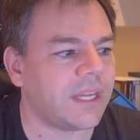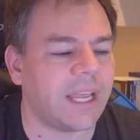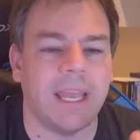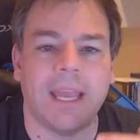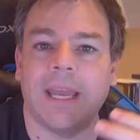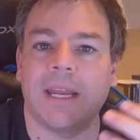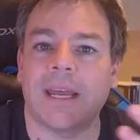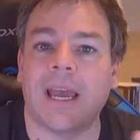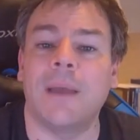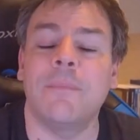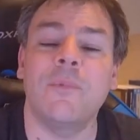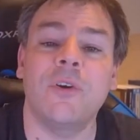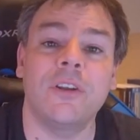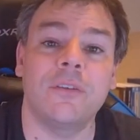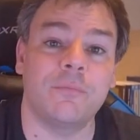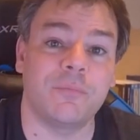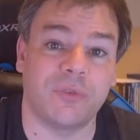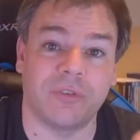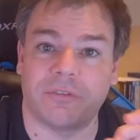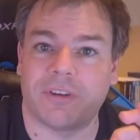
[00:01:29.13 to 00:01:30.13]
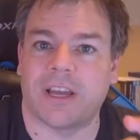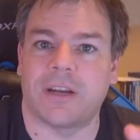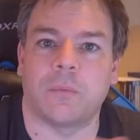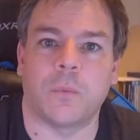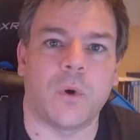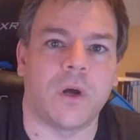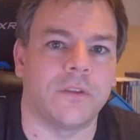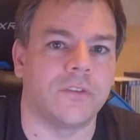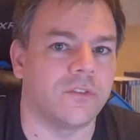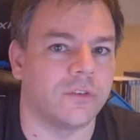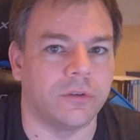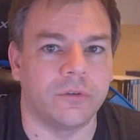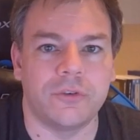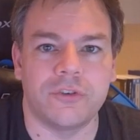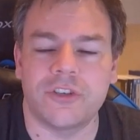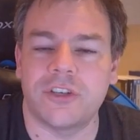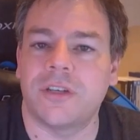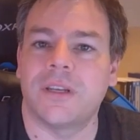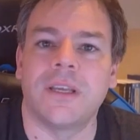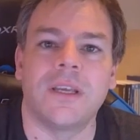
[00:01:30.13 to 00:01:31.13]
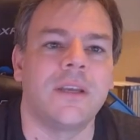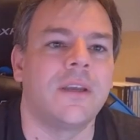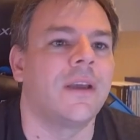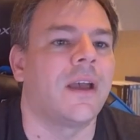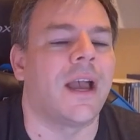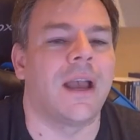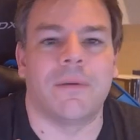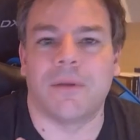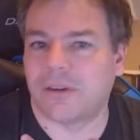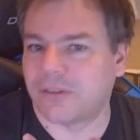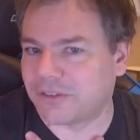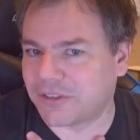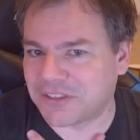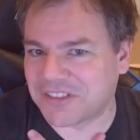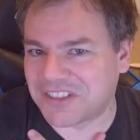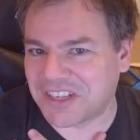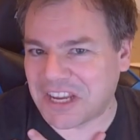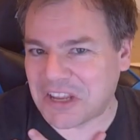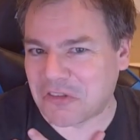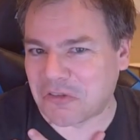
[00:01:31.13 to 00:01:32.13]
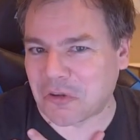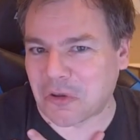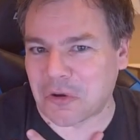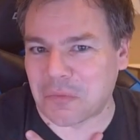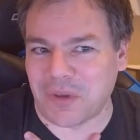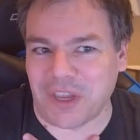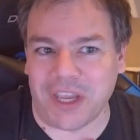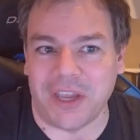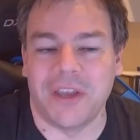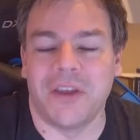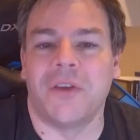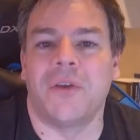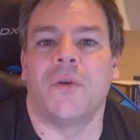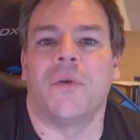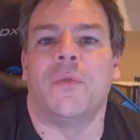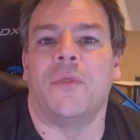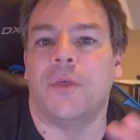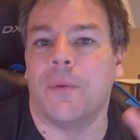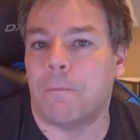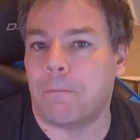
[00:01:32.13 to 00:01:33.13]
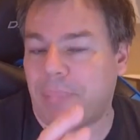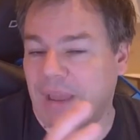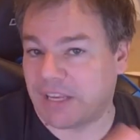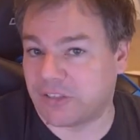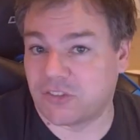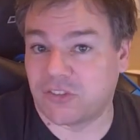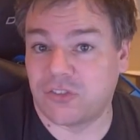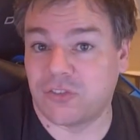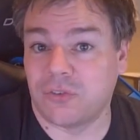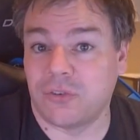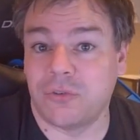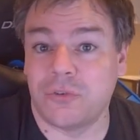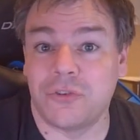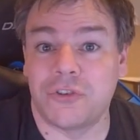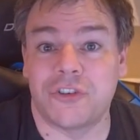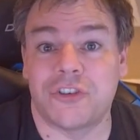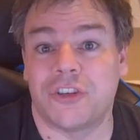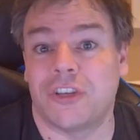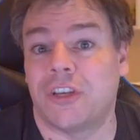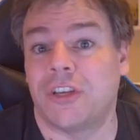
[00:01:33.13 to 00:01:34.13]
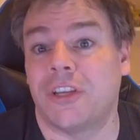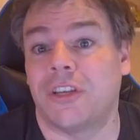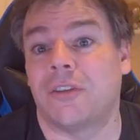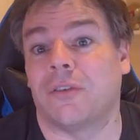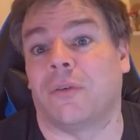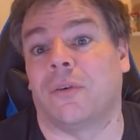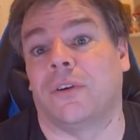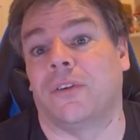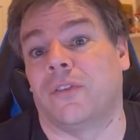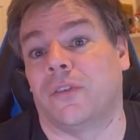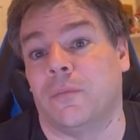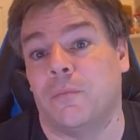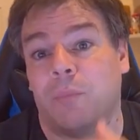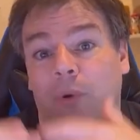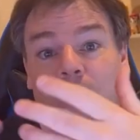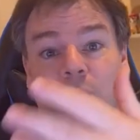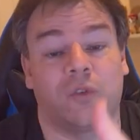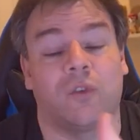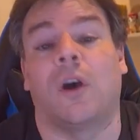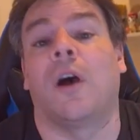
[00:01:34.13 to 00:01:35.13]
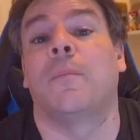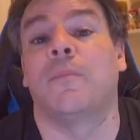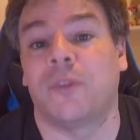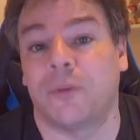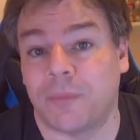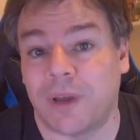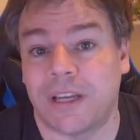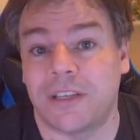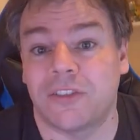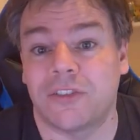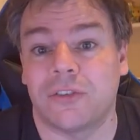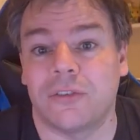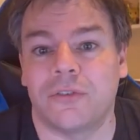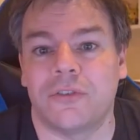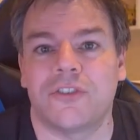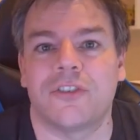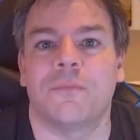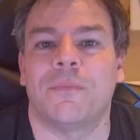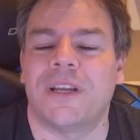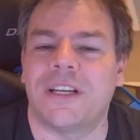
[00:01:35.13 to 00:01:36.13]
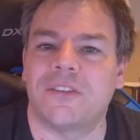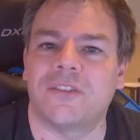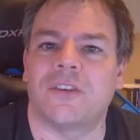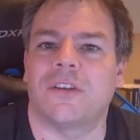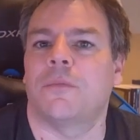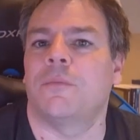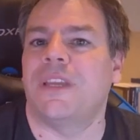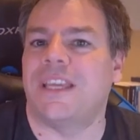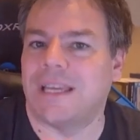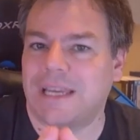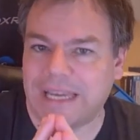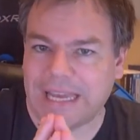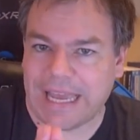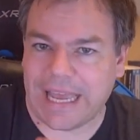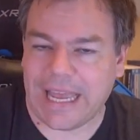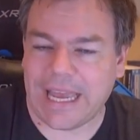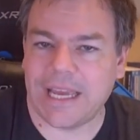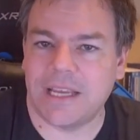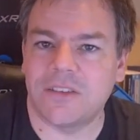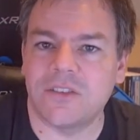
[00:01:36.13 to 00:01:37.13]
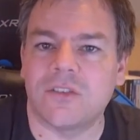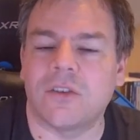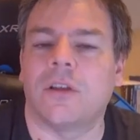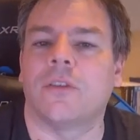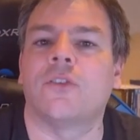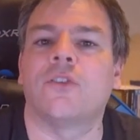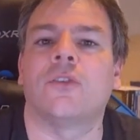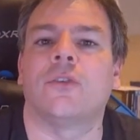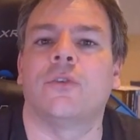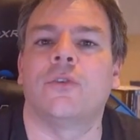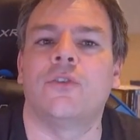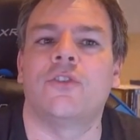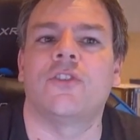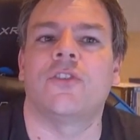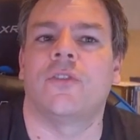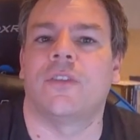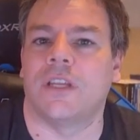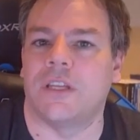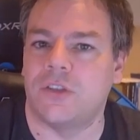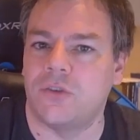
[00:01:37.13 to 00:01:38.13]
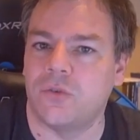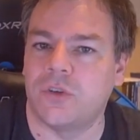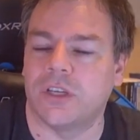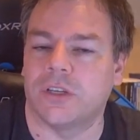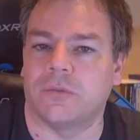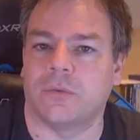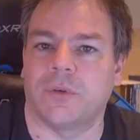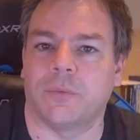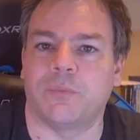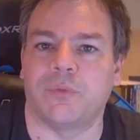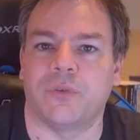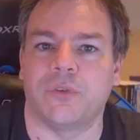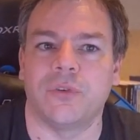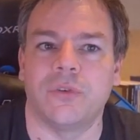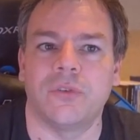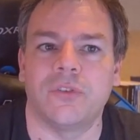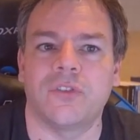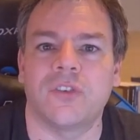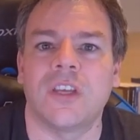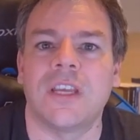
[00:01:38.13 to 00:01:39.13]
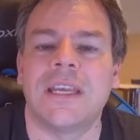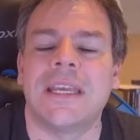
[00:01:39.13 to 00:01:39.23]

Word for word: And I'm going to provide one solution. I'm not going to say it's going to be the best solution or the most optimized solution, but it's going to be a hands-on solution that you can reproduce